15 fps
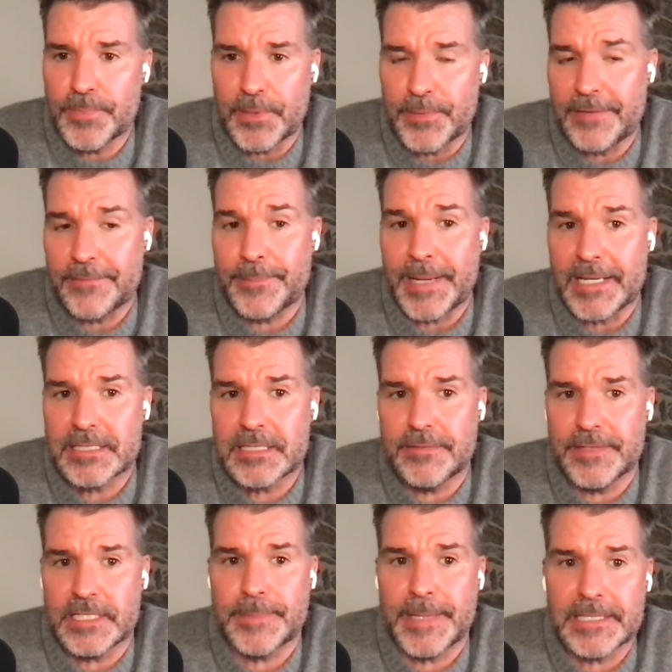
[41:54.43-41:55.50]
and we have positive
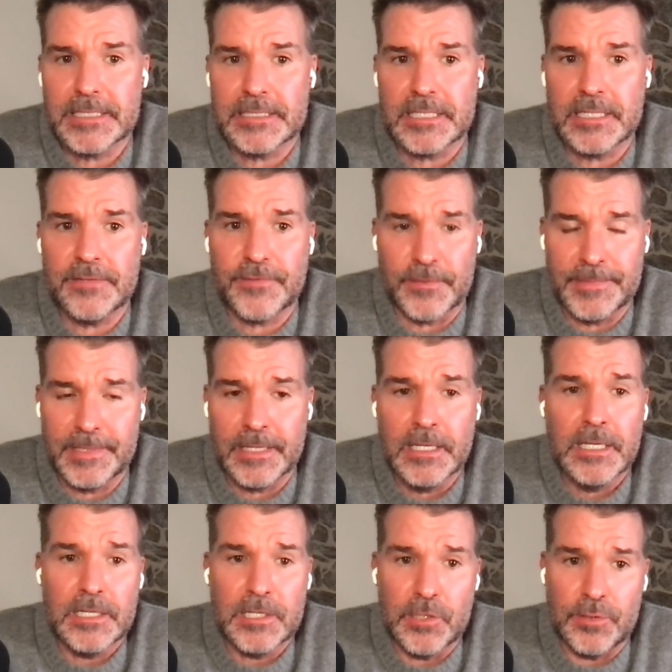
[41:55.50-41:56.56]
expectancy from
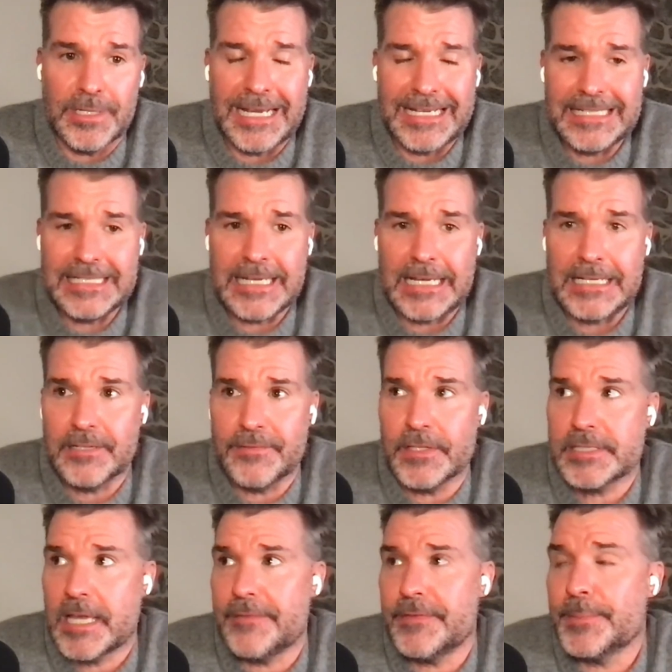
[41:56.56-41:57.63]
99 of
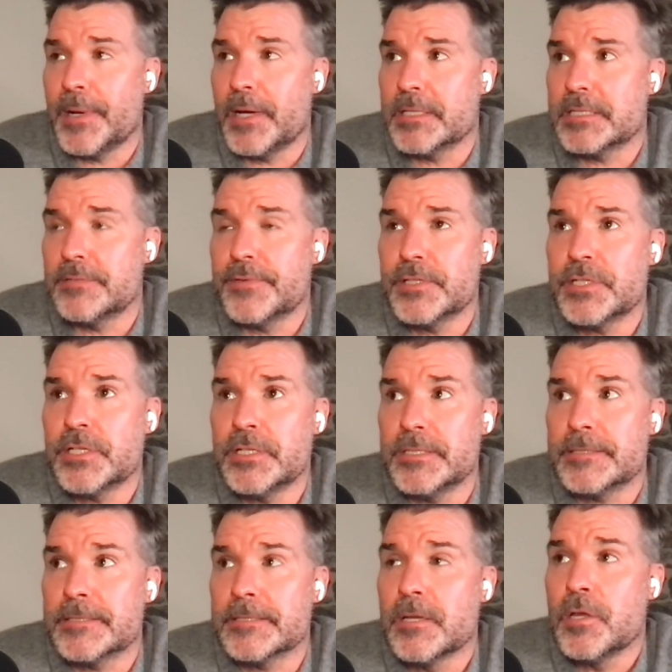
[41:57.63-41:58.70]
us having positive
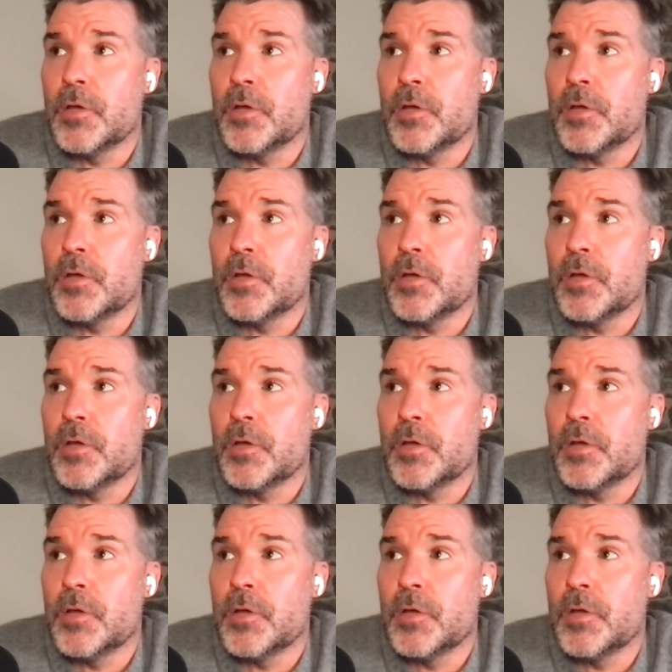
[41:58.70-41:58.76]
returns.